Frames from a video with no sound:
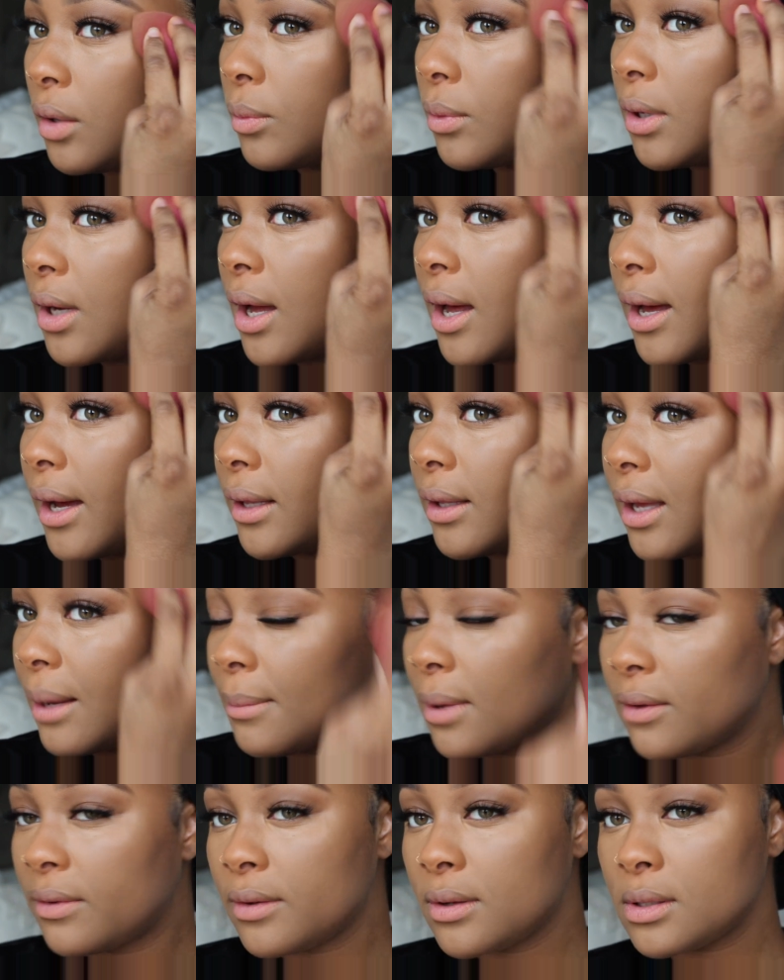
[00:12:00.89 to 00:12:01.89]
of want to highlight
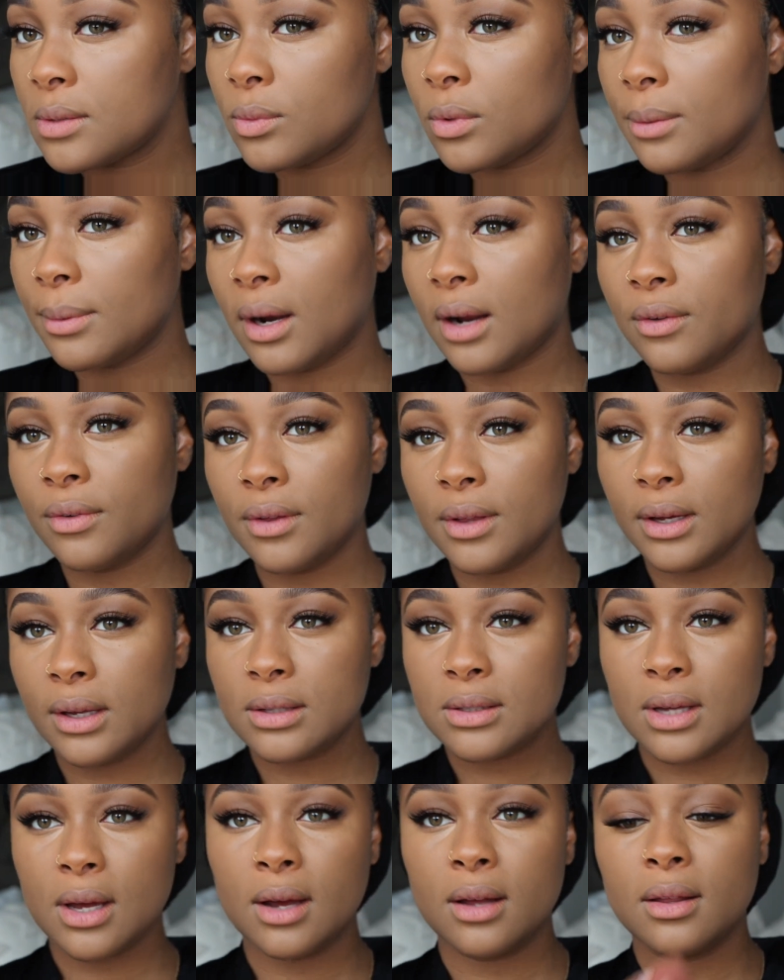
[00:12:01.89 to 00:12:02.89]
my face more, but I feel like
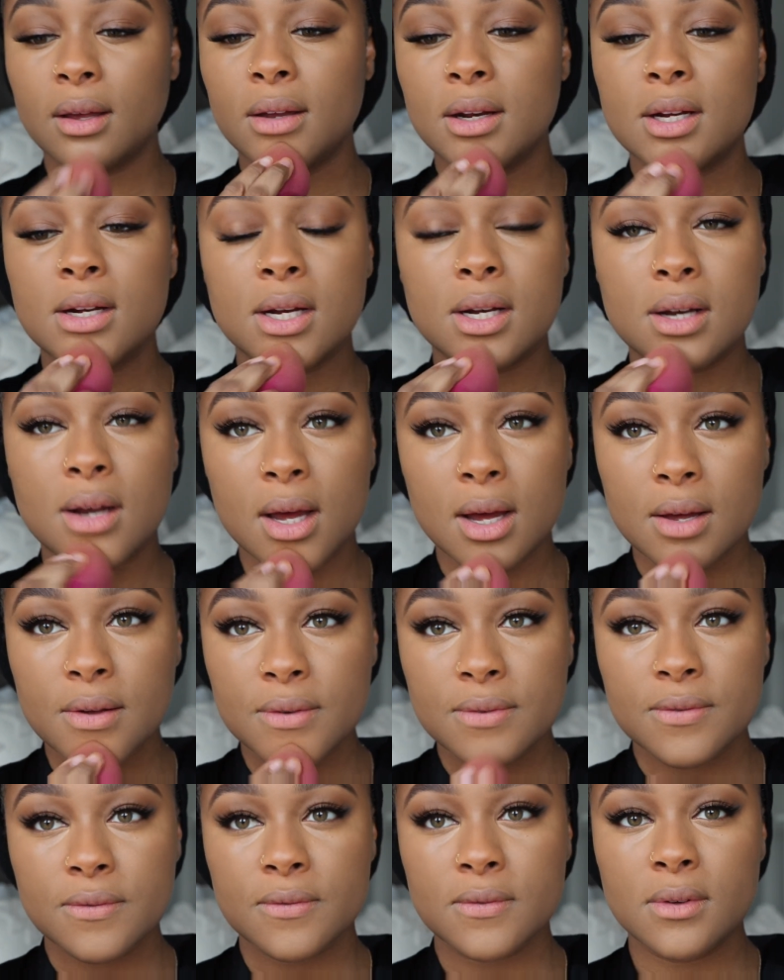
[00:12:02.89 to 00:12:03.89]
it's highlighted
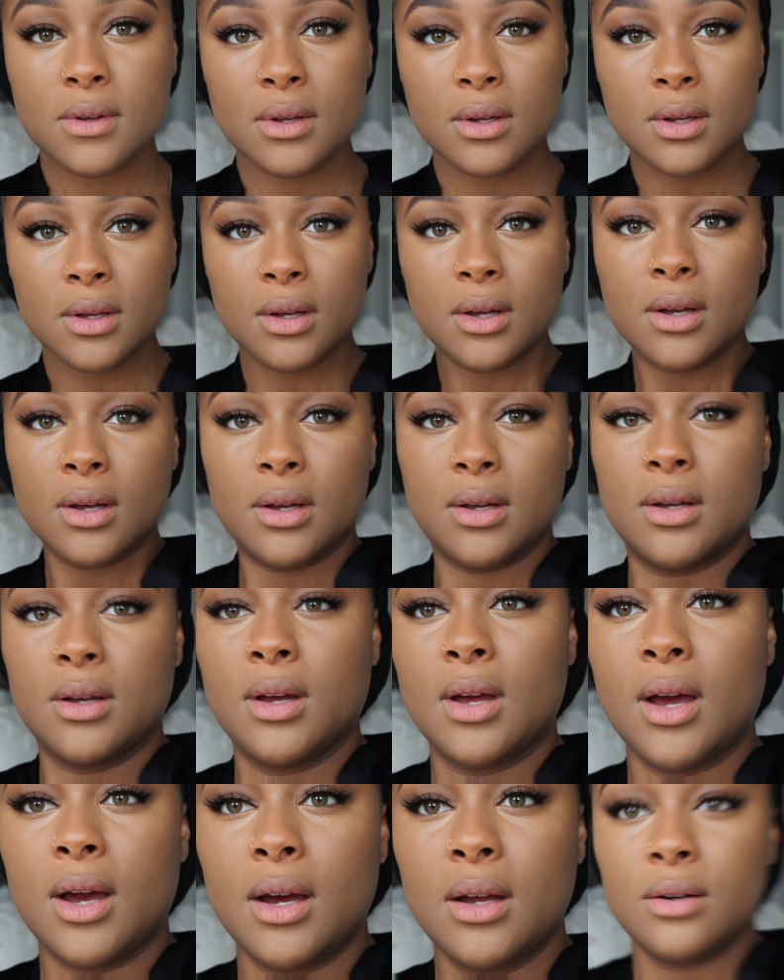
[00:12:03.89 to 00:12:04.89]
enough.
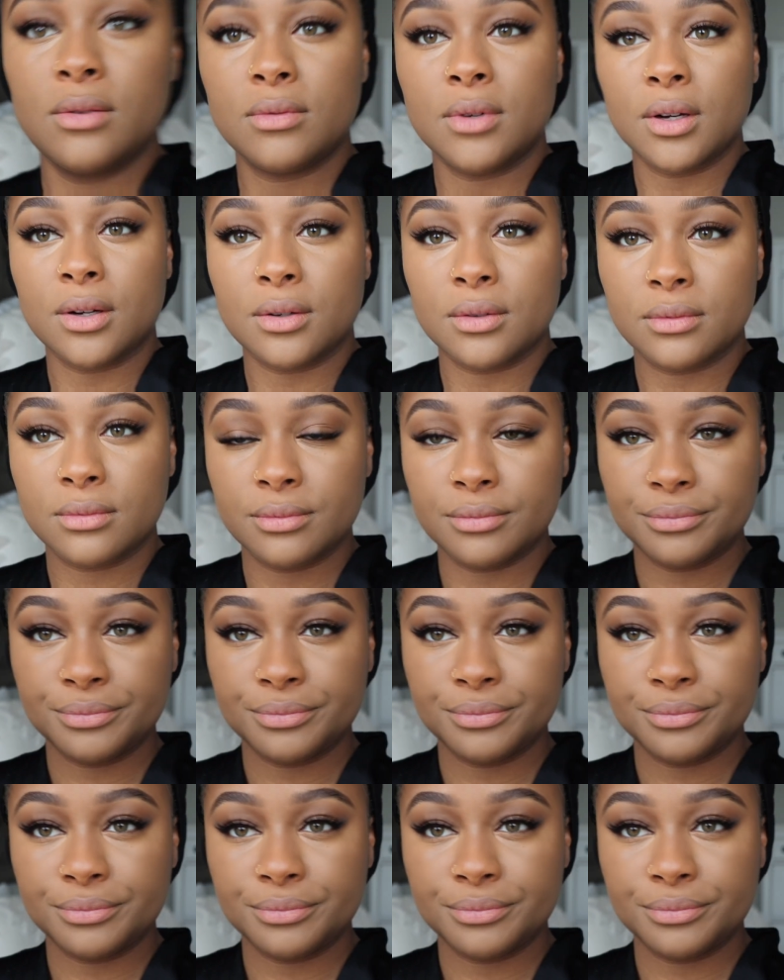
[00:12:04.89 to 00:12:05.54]
I don't know.